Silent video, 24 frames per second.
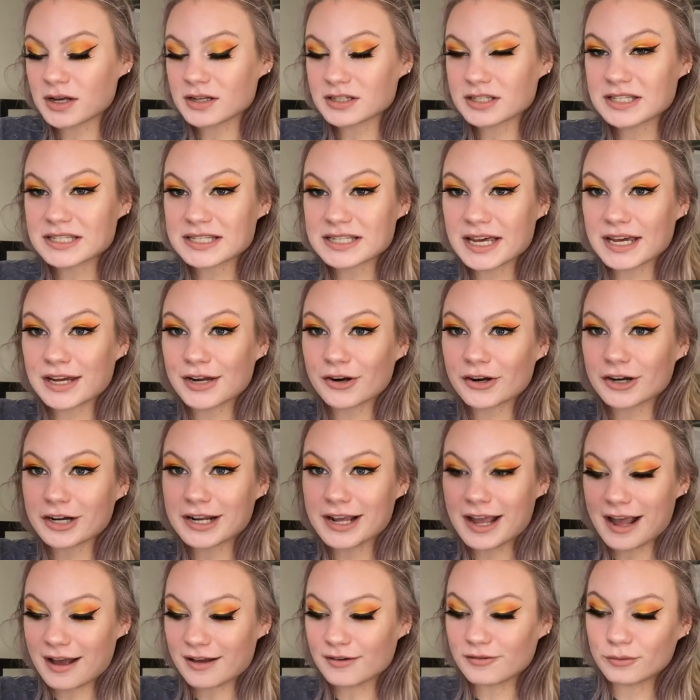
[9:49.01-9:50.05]
since I already
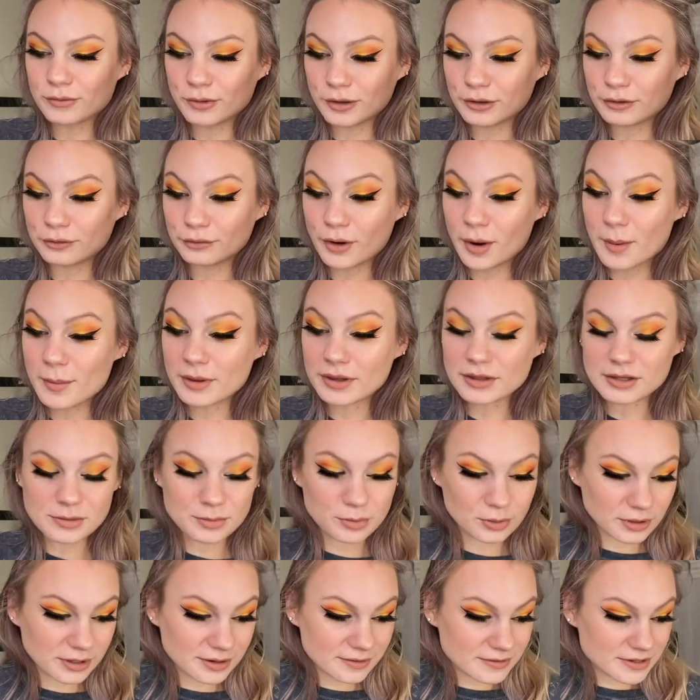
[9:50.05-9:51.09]
have one from the
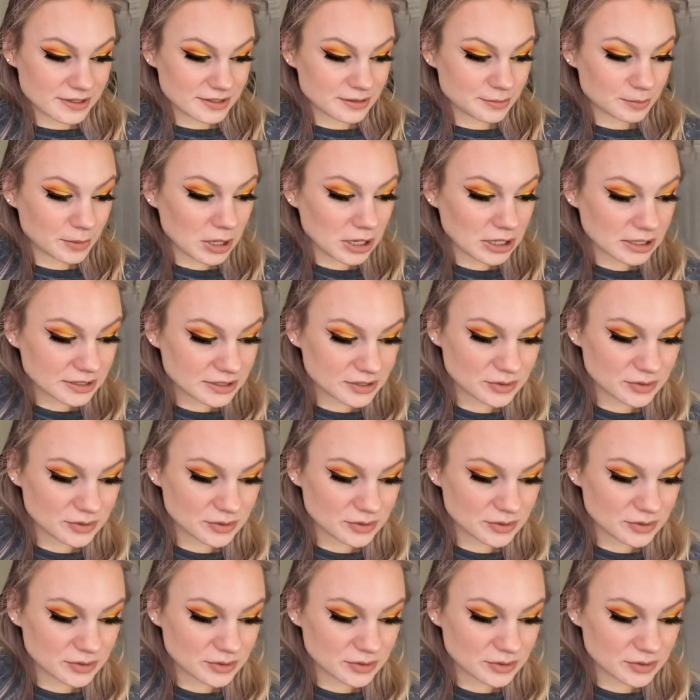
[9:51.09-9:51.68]
previous box,